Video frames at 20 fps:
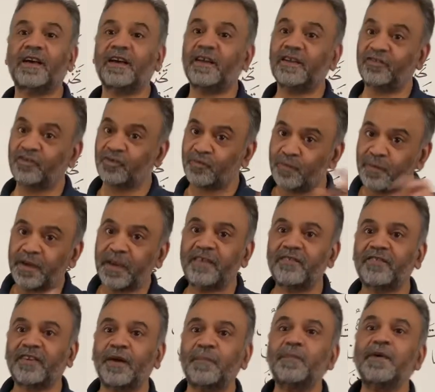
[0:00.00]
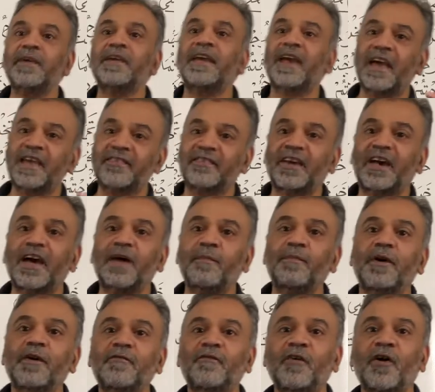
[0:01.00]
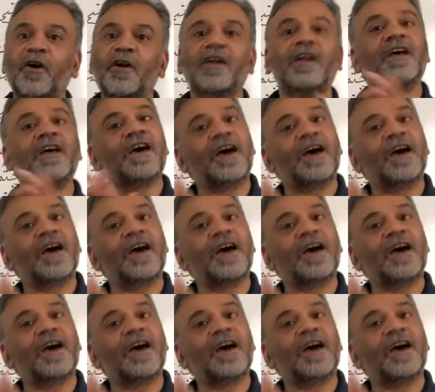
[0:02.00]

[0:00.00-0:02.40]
ismiya is coming as a khabar for